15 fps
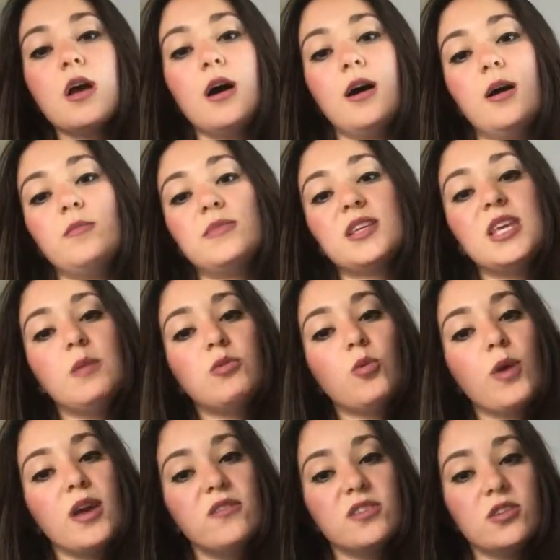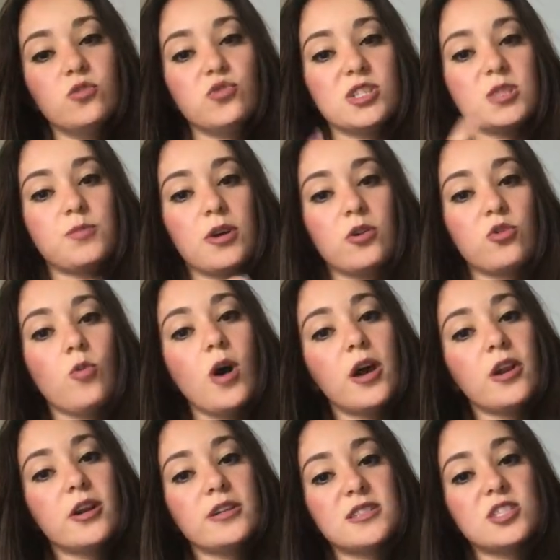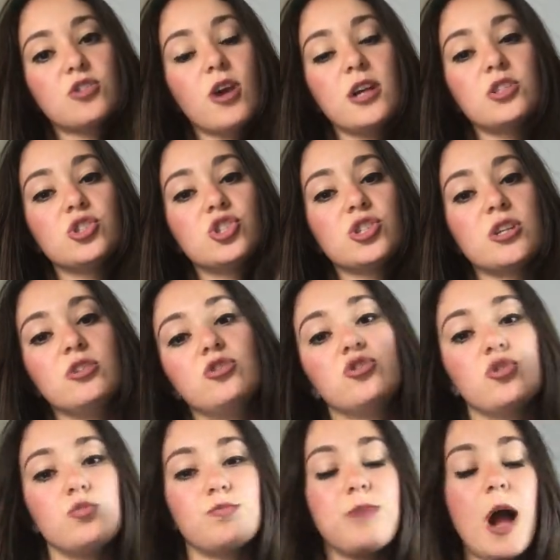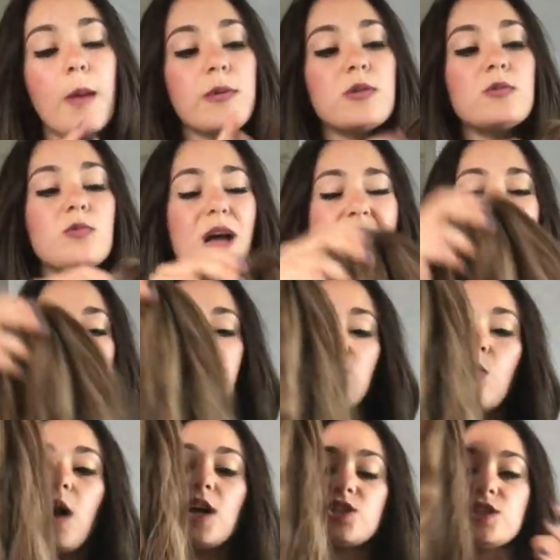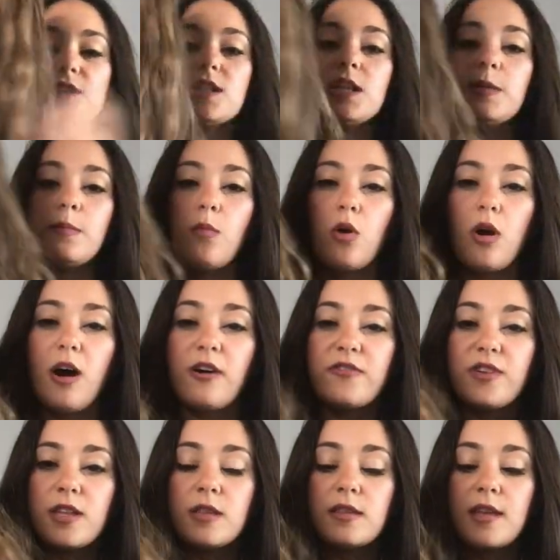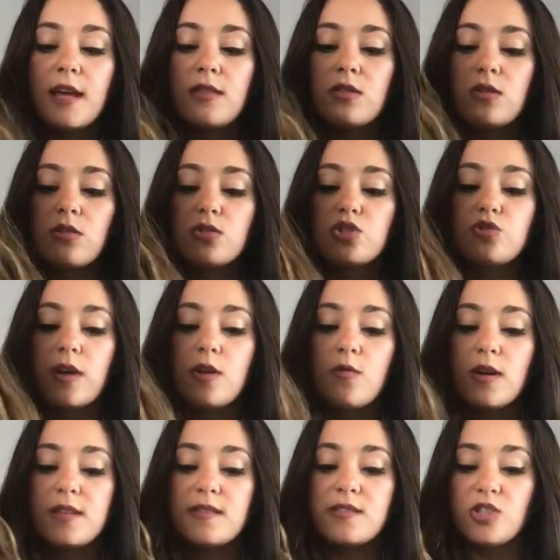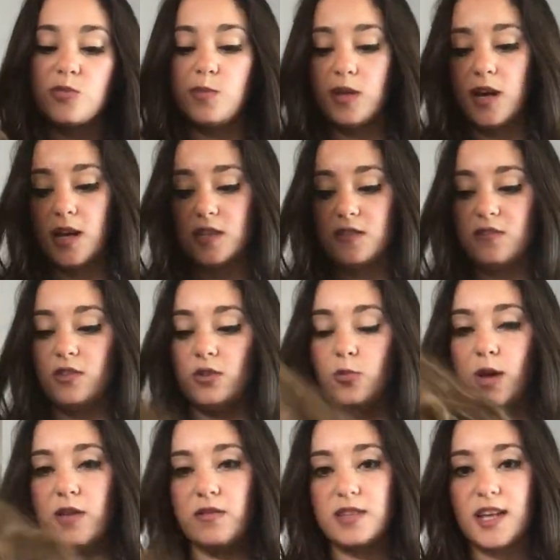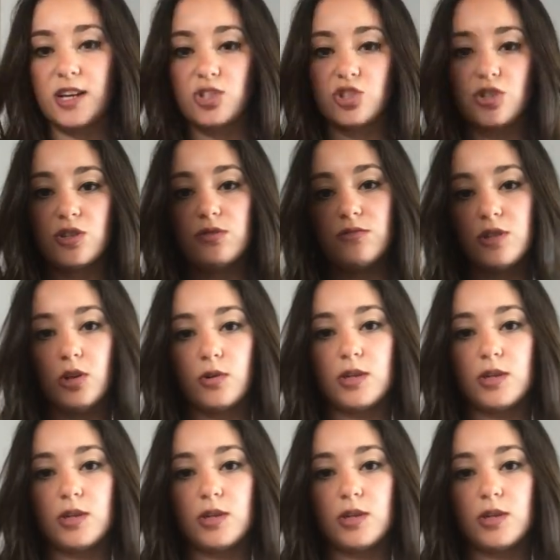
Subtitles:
To keep the waves in, you just spray with water and scrunch, and you should probably have to wash it a little bit more often than the straight ones, just because of the wavy texture and